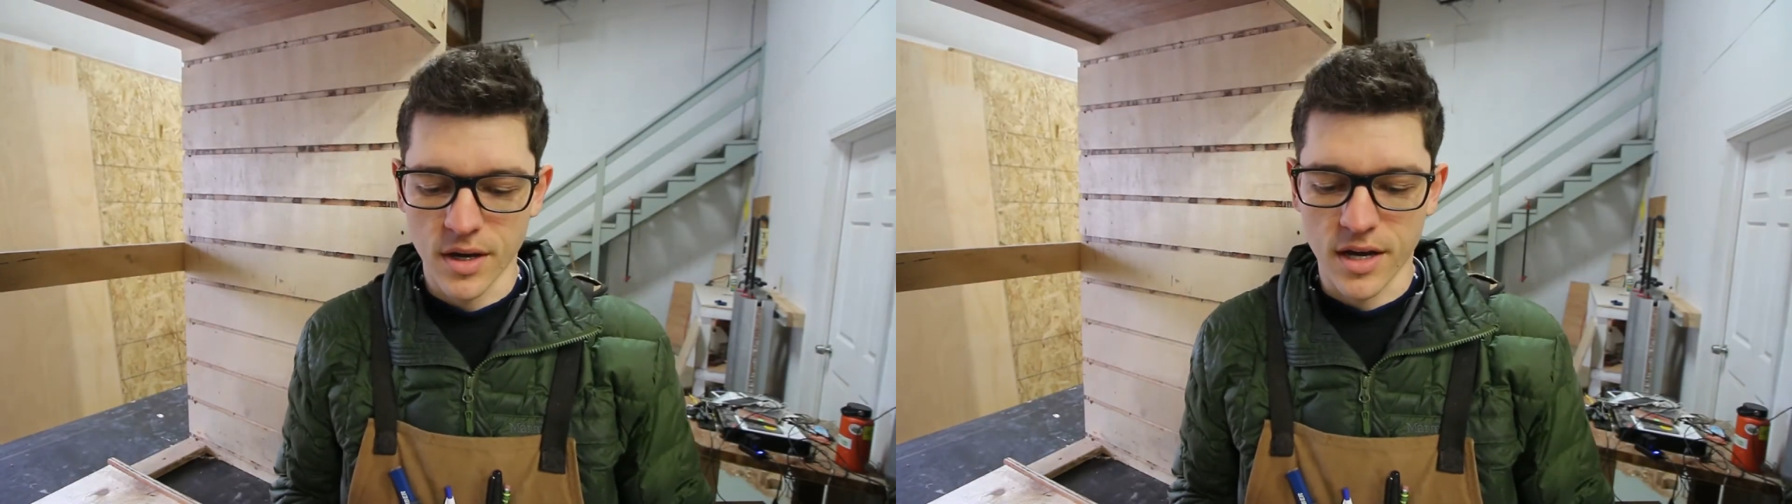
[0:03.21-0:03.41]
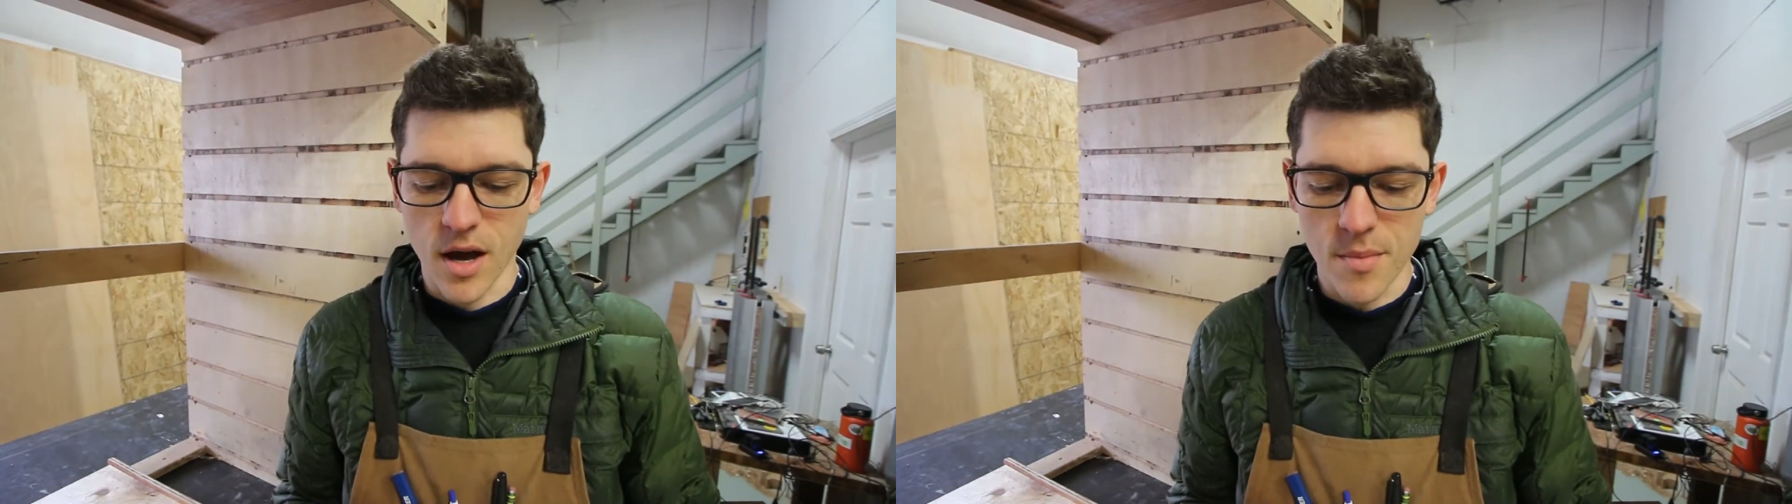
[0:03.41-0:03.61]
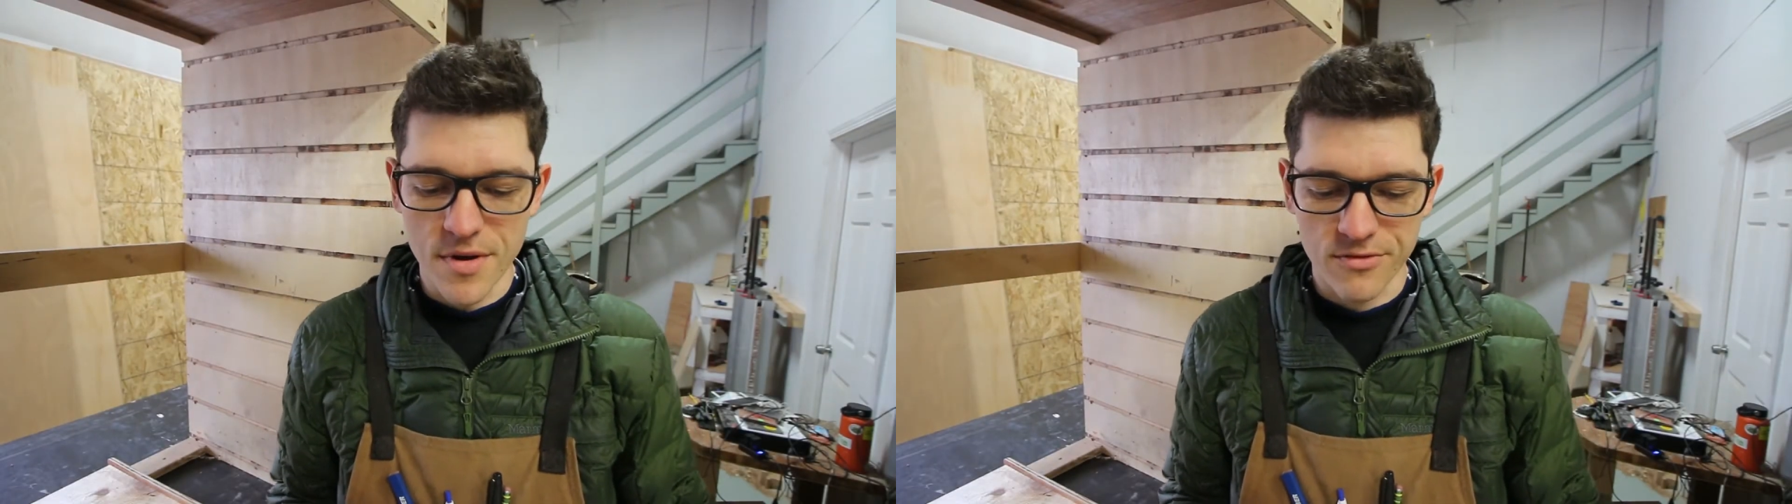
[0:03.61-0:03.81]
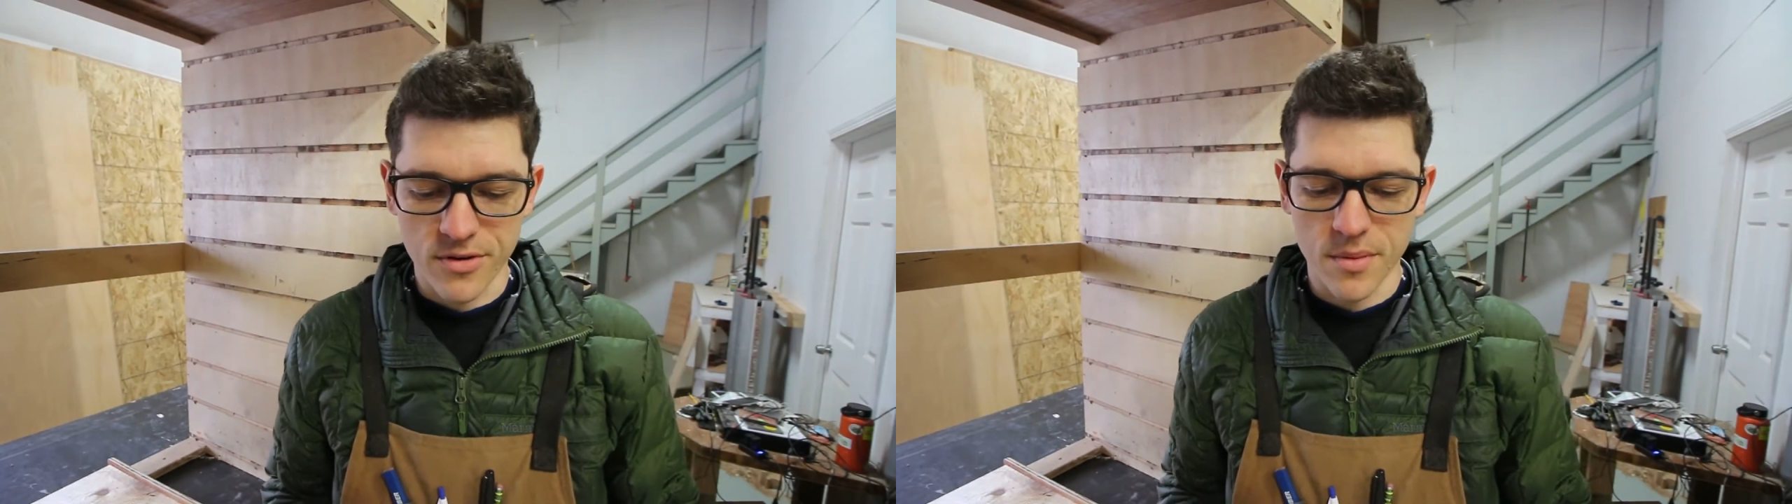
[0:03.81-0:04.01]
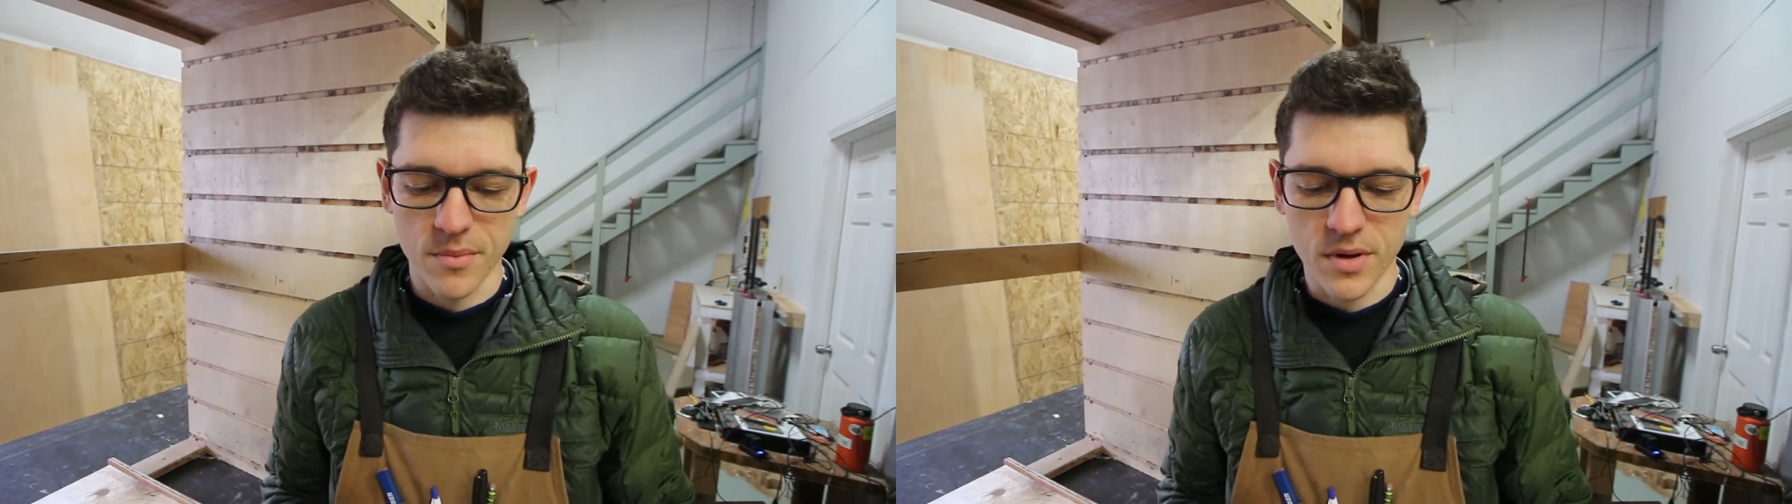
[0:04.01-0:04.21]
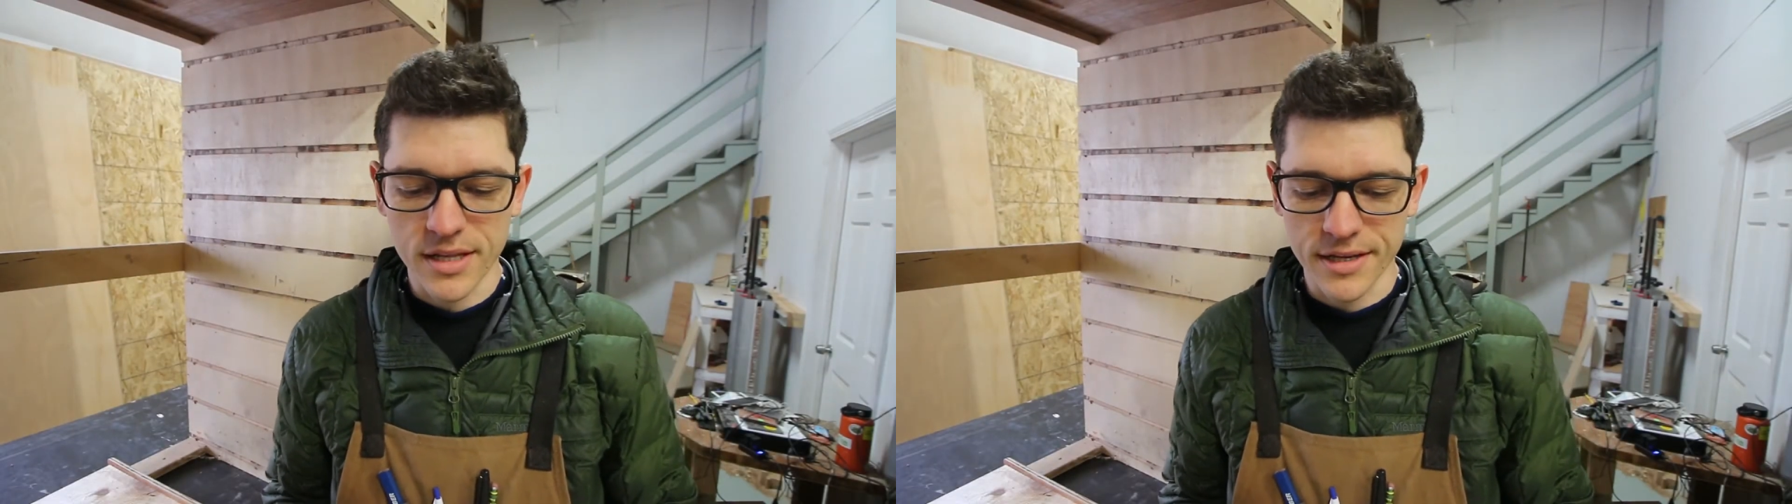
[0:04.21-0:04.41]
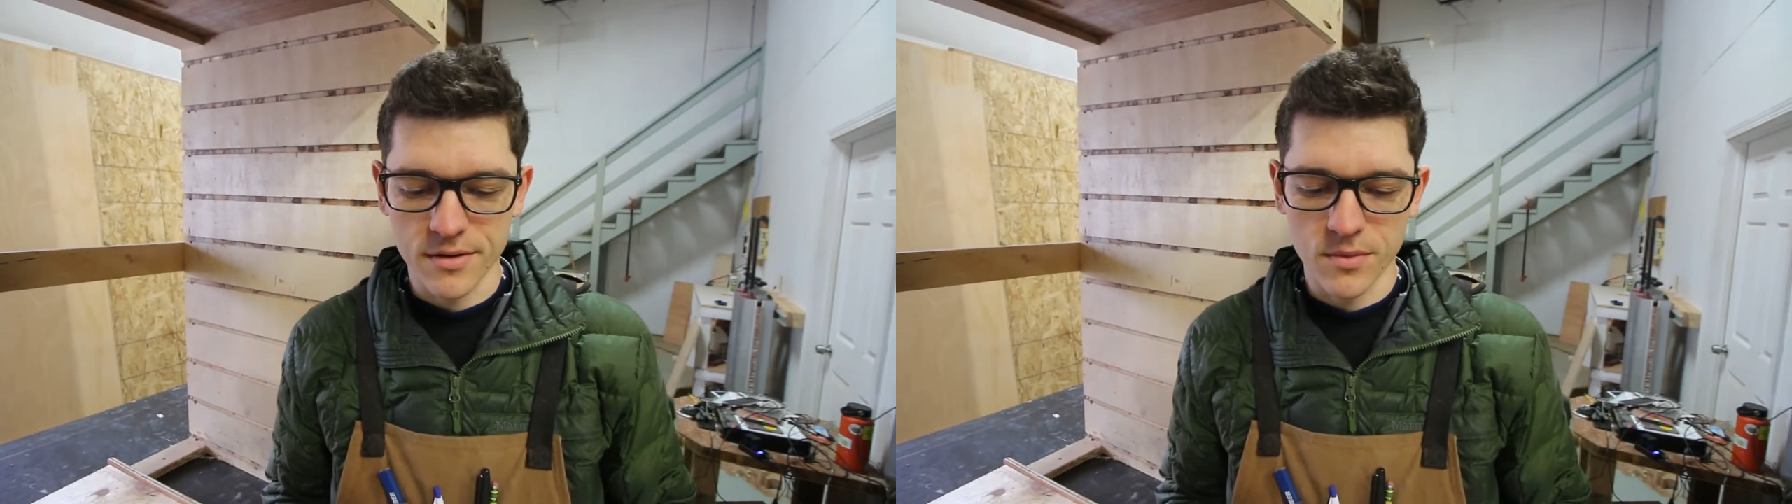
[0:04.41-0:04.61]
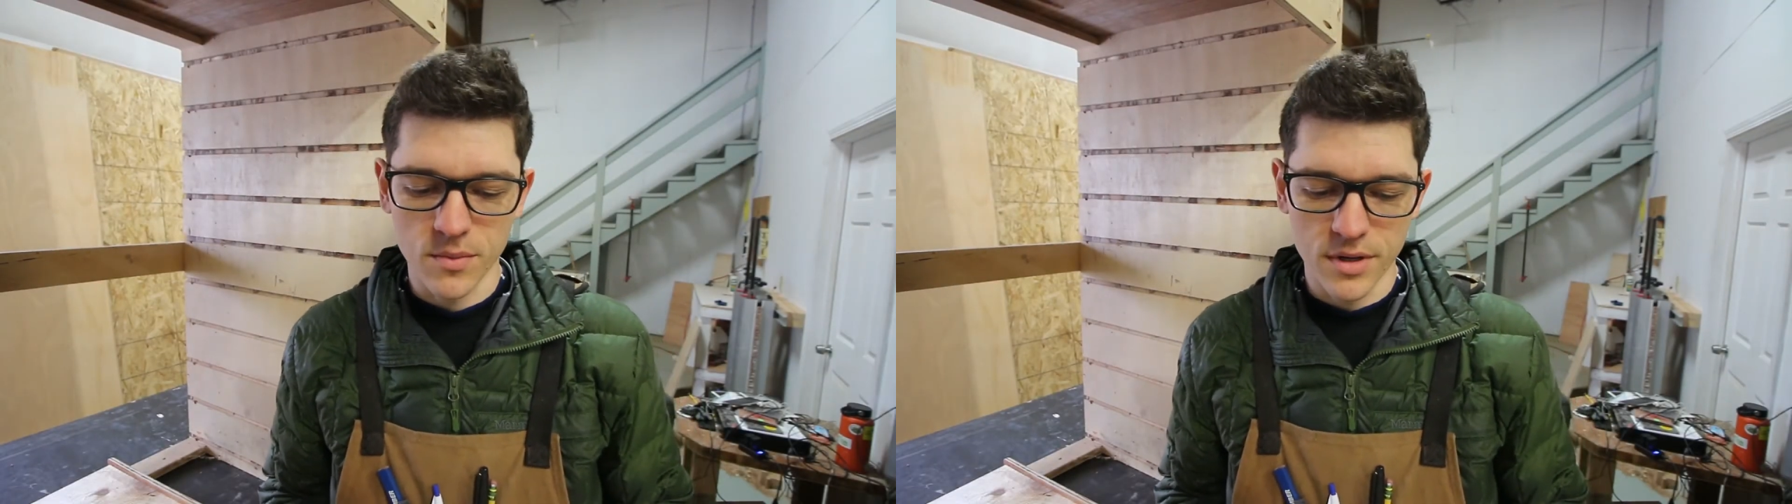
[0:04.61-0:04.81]
a comment from
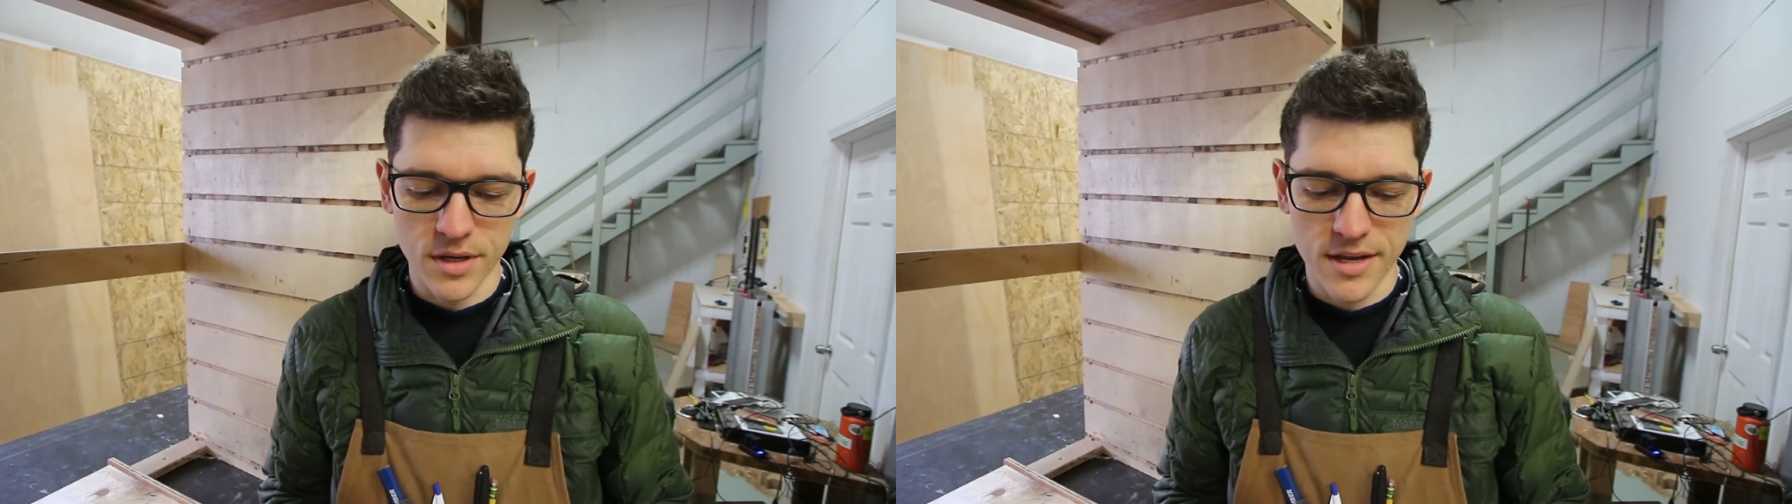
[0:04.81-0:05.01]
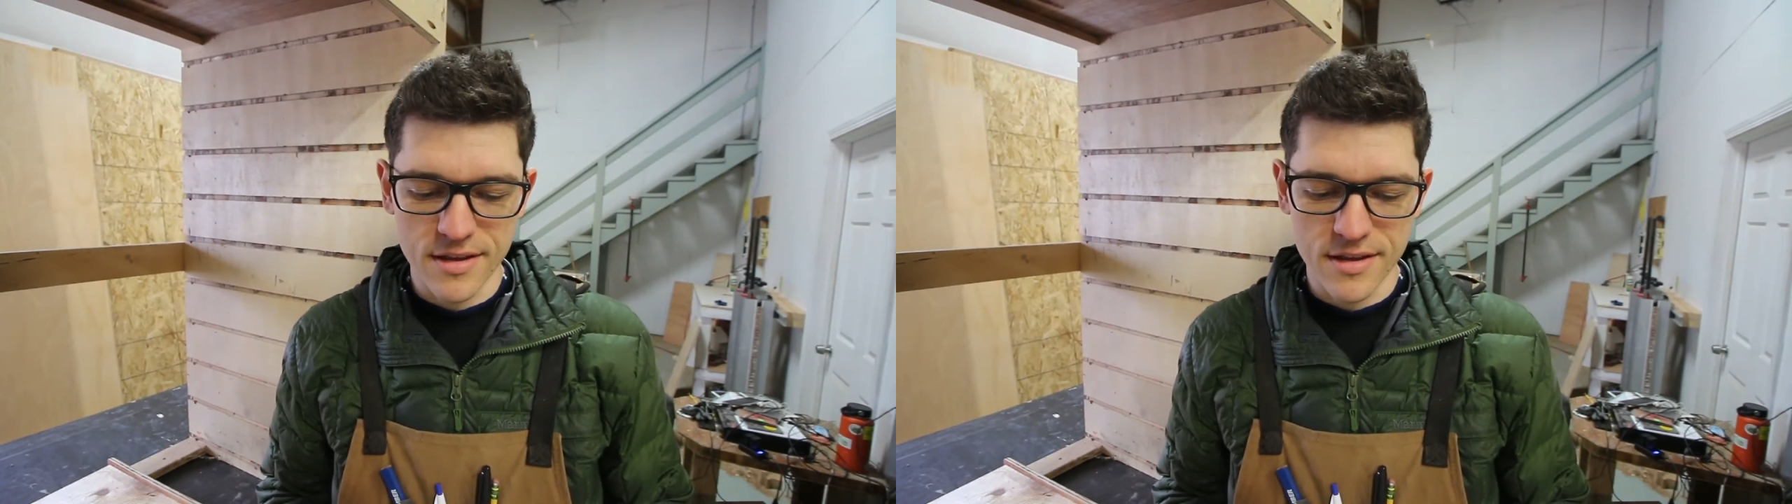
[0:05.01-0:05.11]
Clayton Wood.